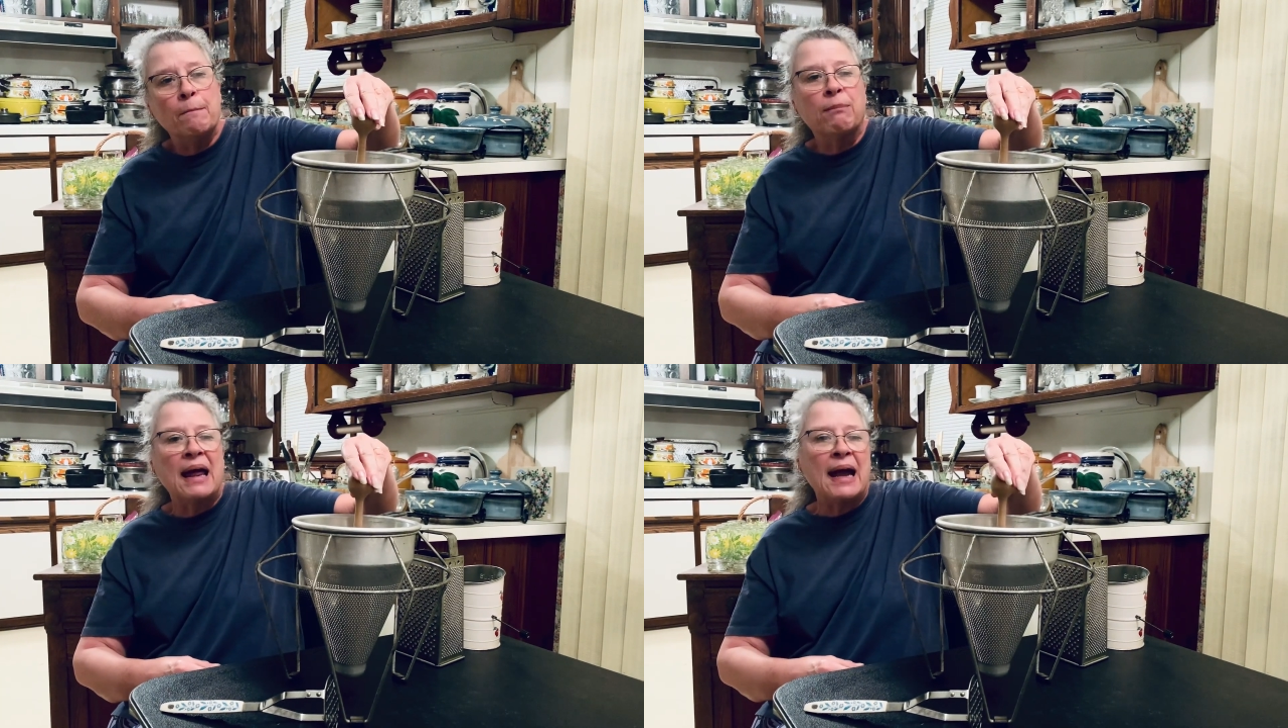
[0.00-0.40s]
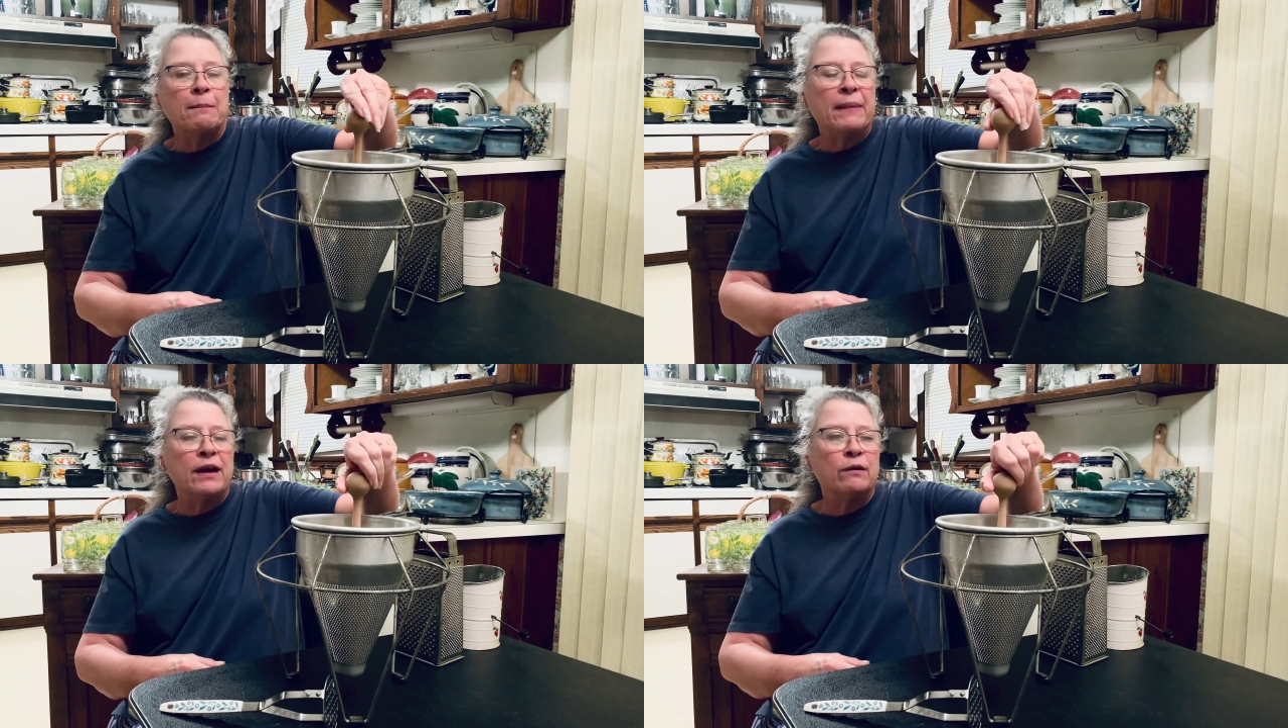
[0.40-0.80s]

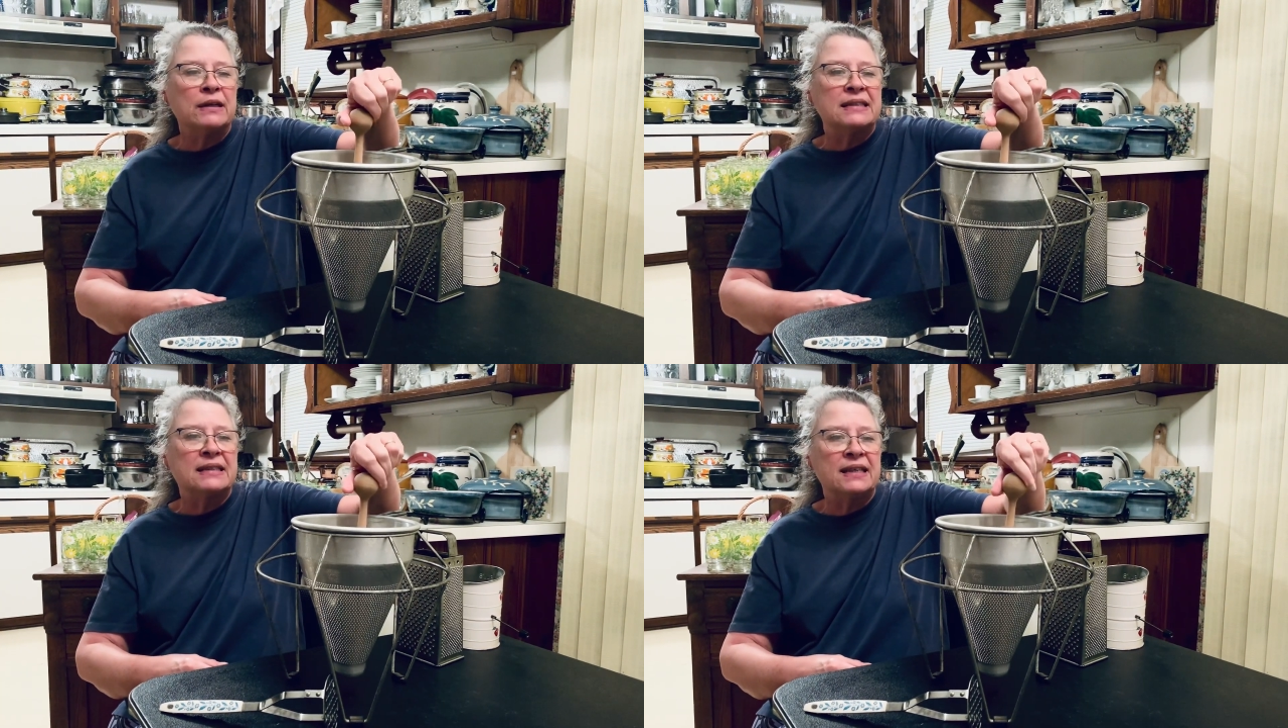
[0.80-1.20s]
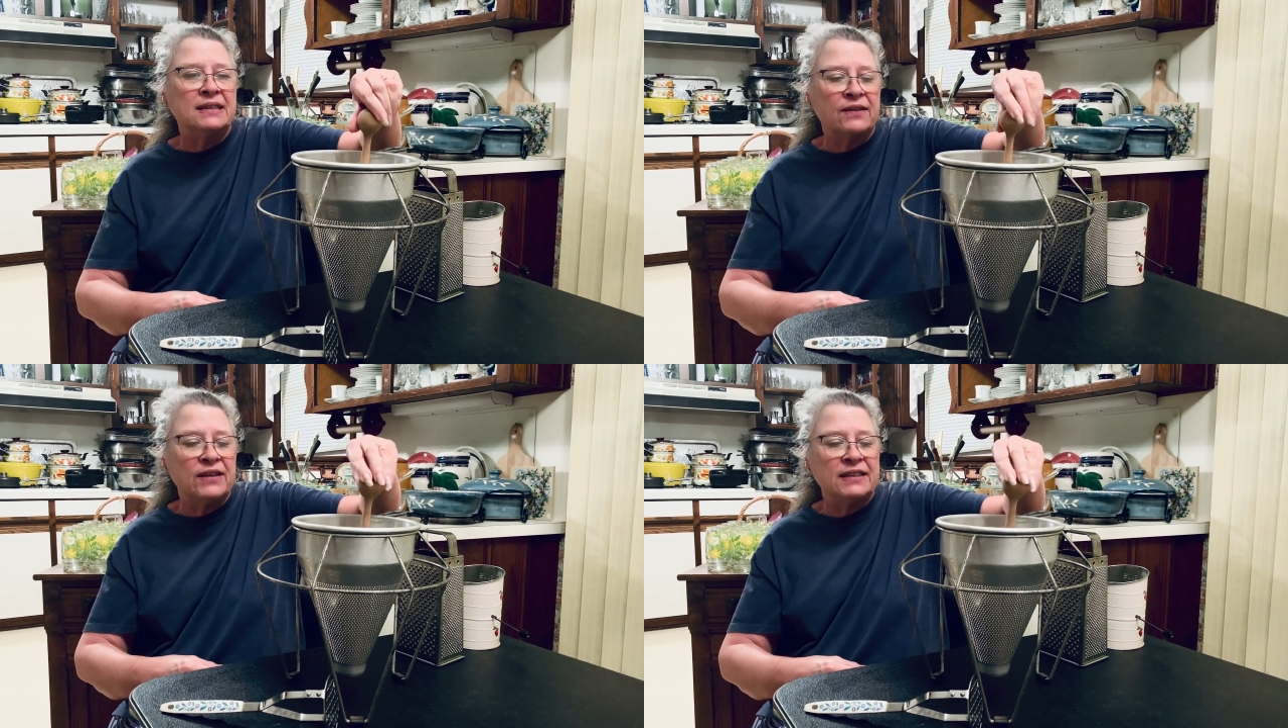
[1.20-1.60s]
blackberries,
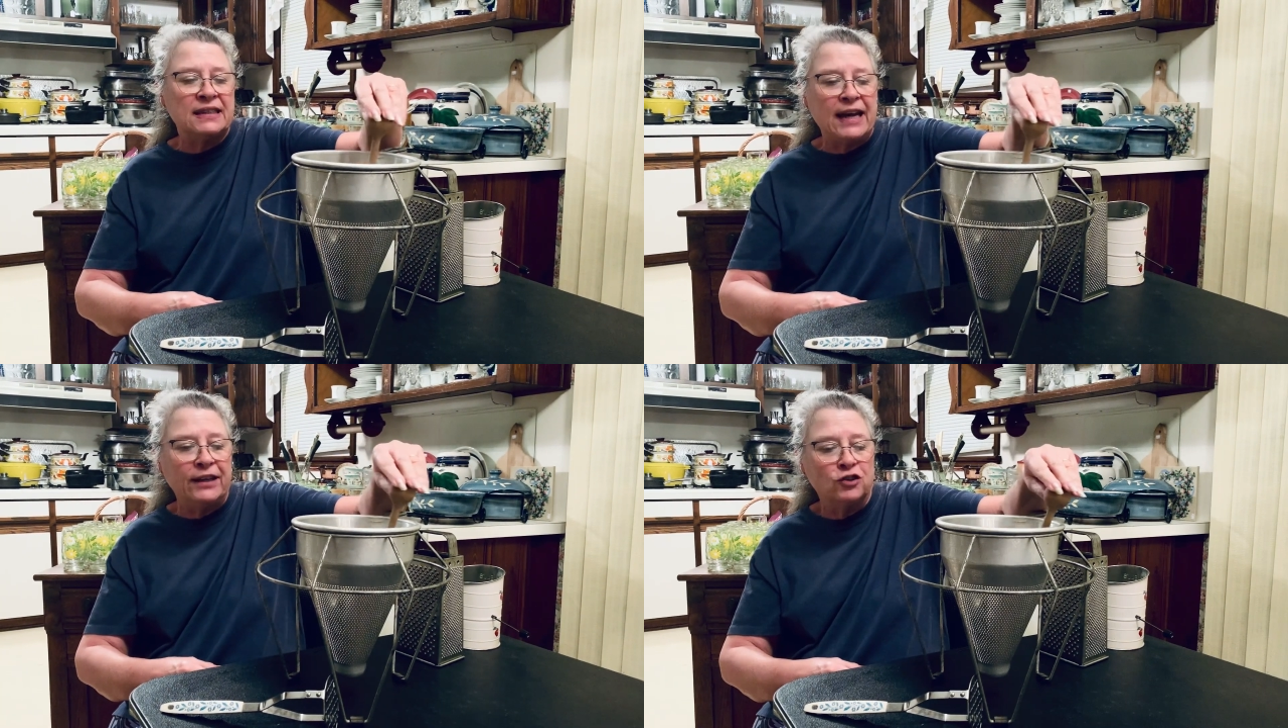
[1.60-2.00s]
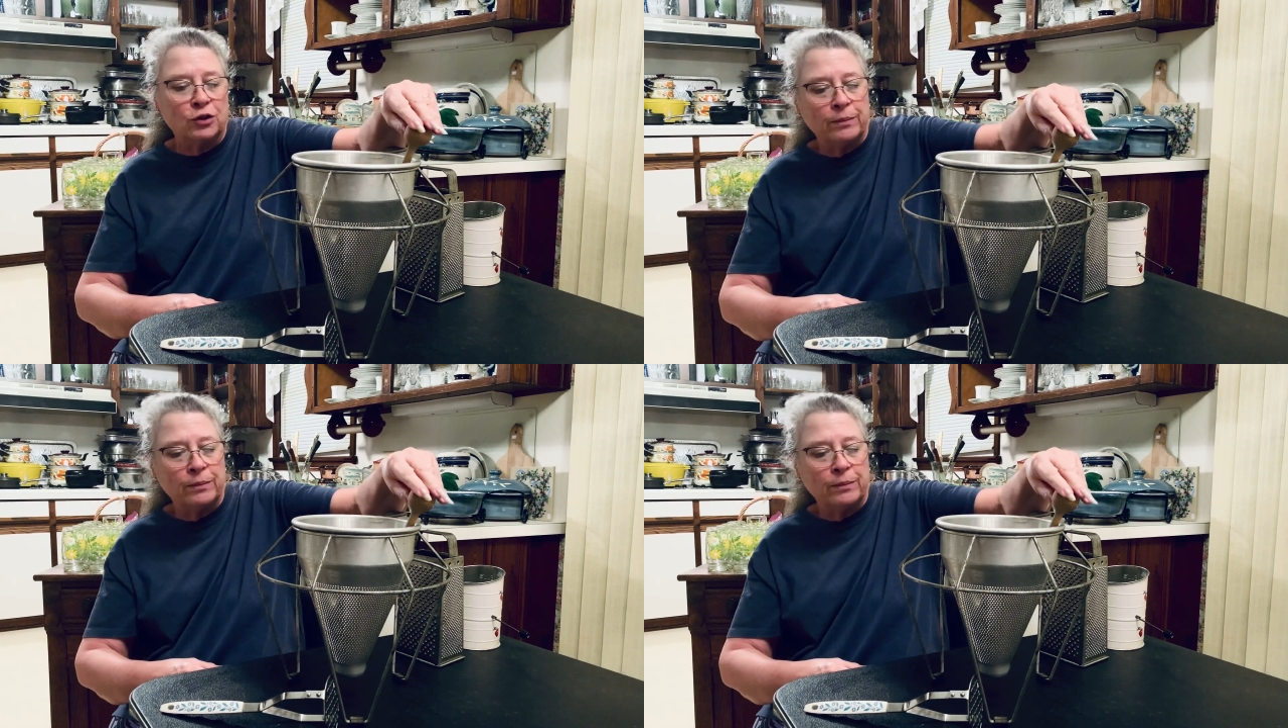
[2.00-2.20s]
things of this nature.